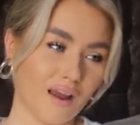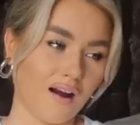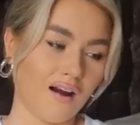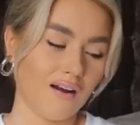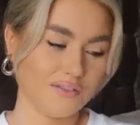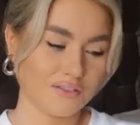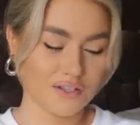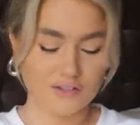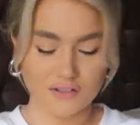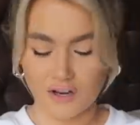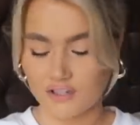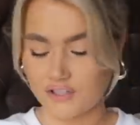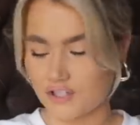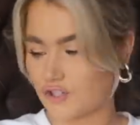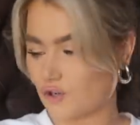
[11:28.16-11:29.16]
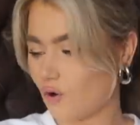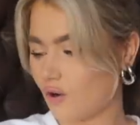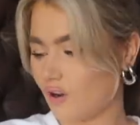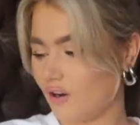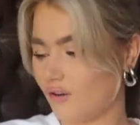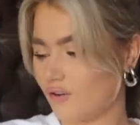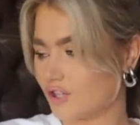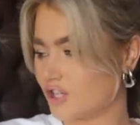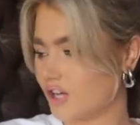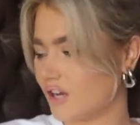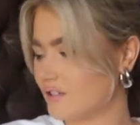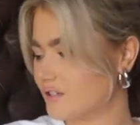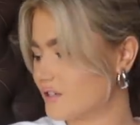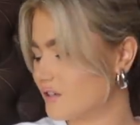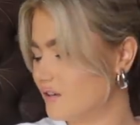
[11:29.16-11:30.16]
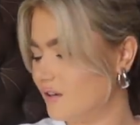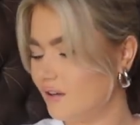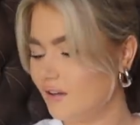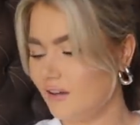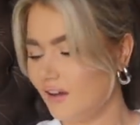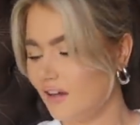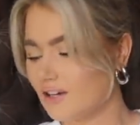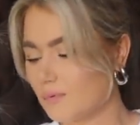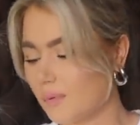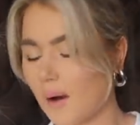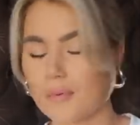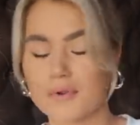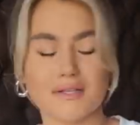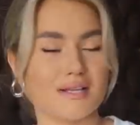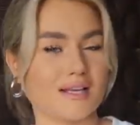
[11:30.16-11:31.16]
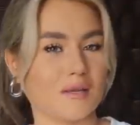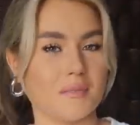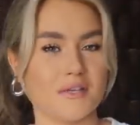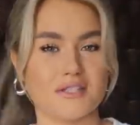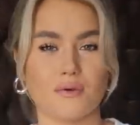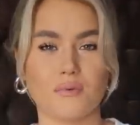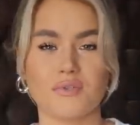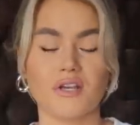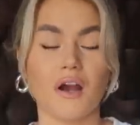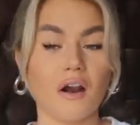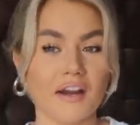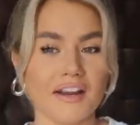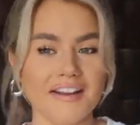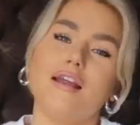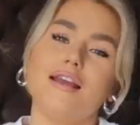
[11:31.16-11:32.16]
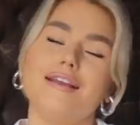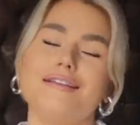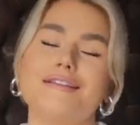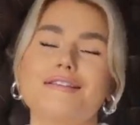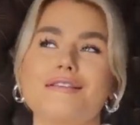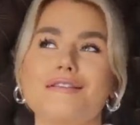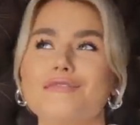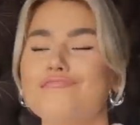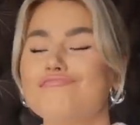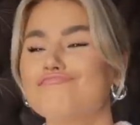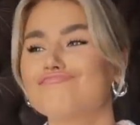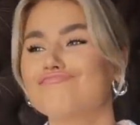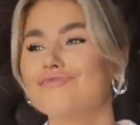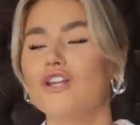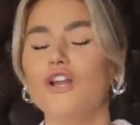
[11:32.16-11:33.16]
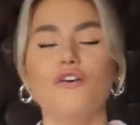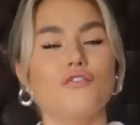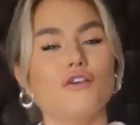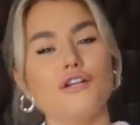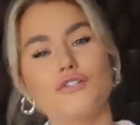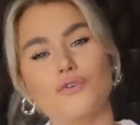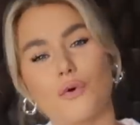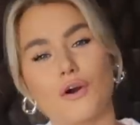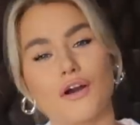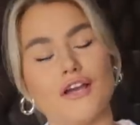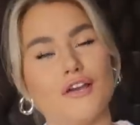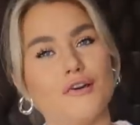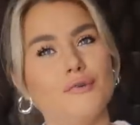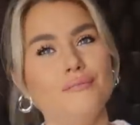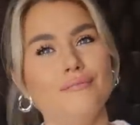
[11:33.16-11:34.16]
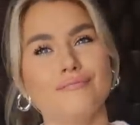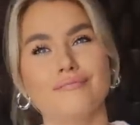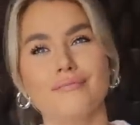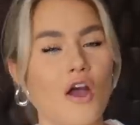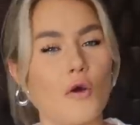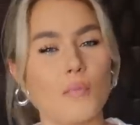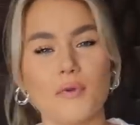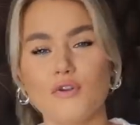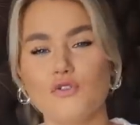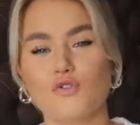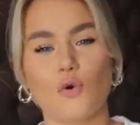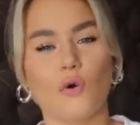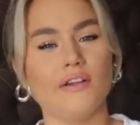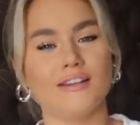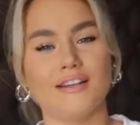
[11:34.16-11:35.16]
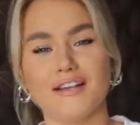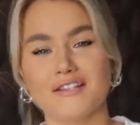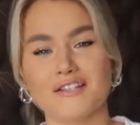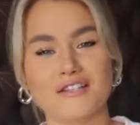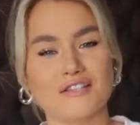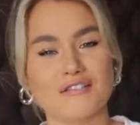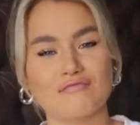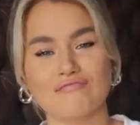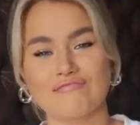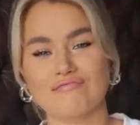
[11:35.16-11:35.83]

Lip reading: I just talk a load of shit and you're probably sick of me, so I'm sorry. Please, love and adore you. I hope you enjoyed this.